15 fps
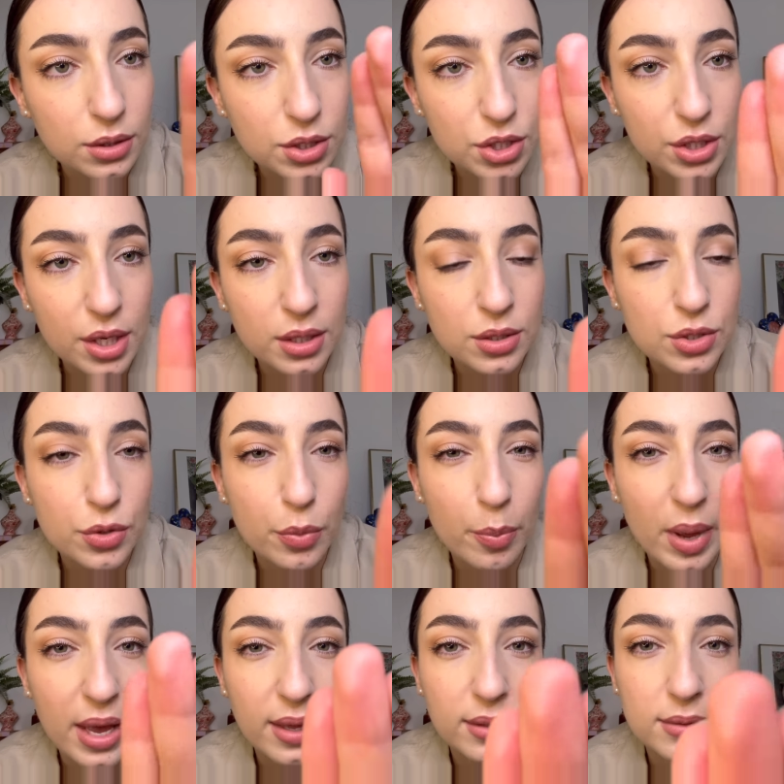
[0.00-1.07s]
gentle
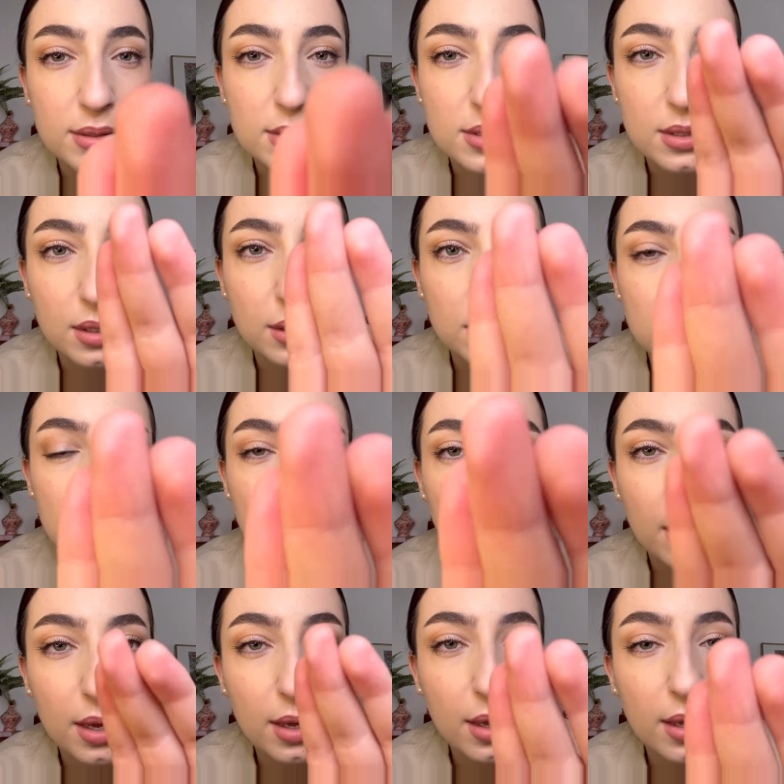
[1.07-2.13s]
pats under the
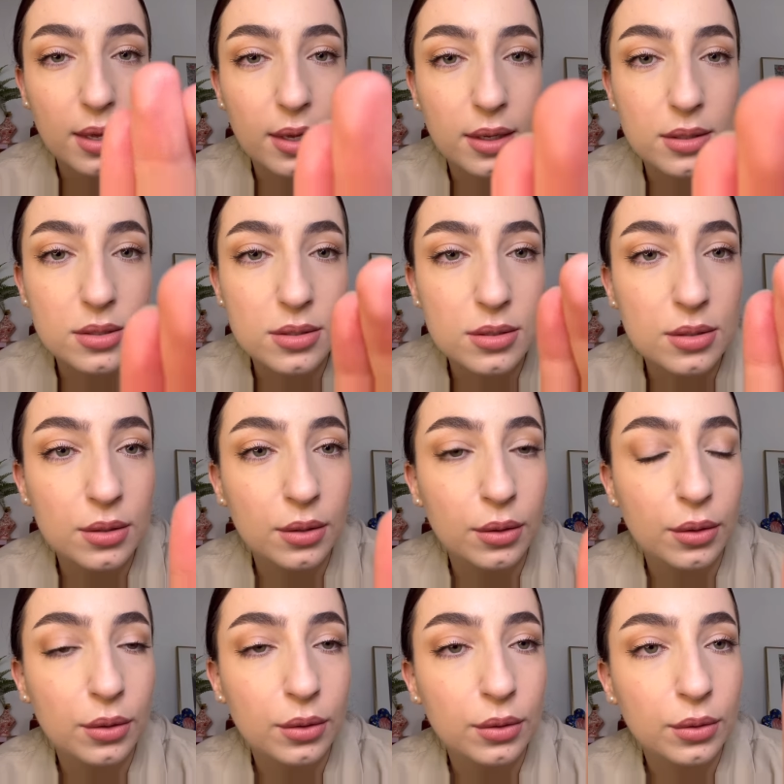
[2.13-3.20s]
eyes.
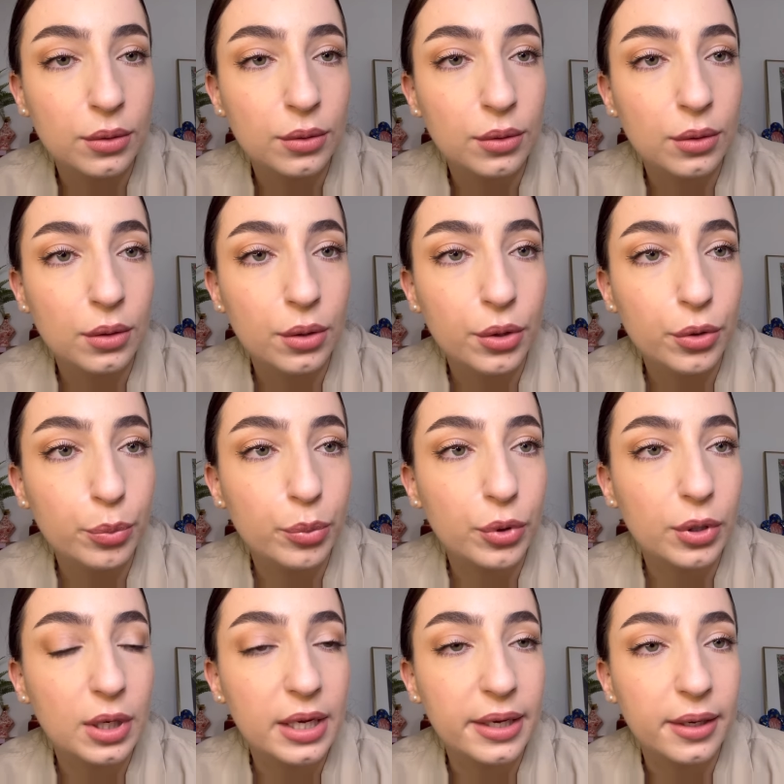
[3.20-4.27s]
No
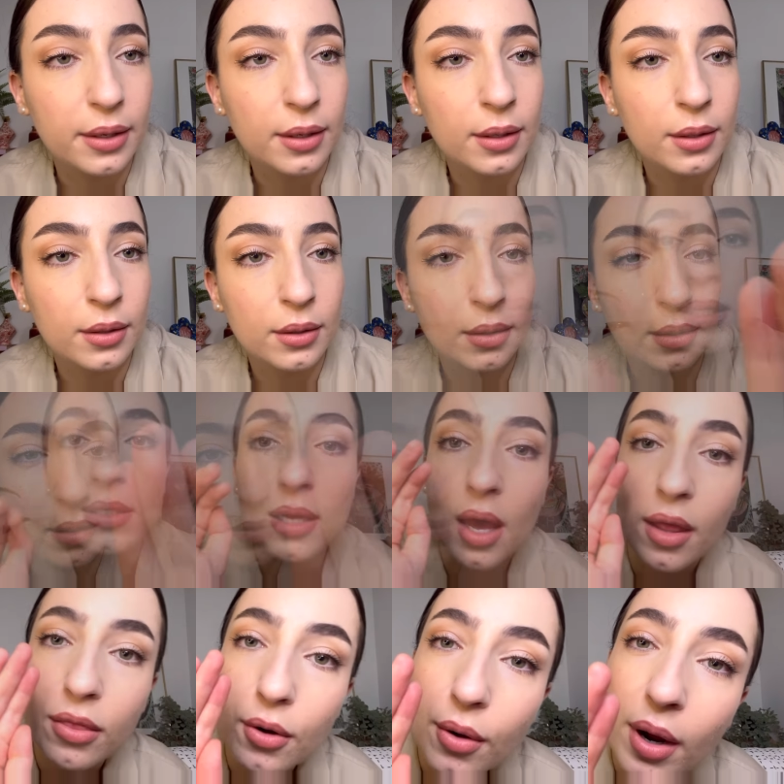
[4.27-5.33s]
pulling. And
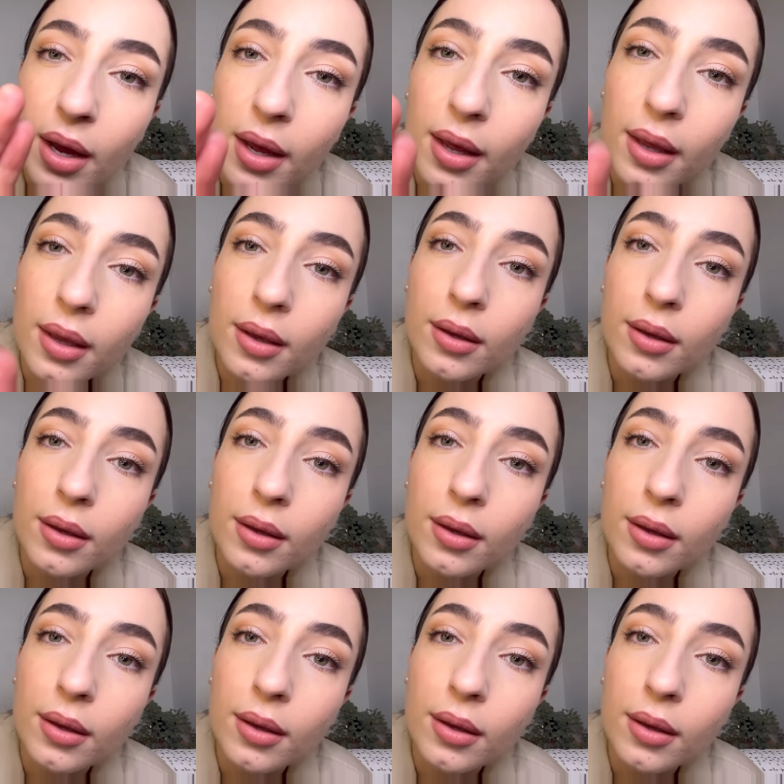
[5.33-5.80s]
other eye.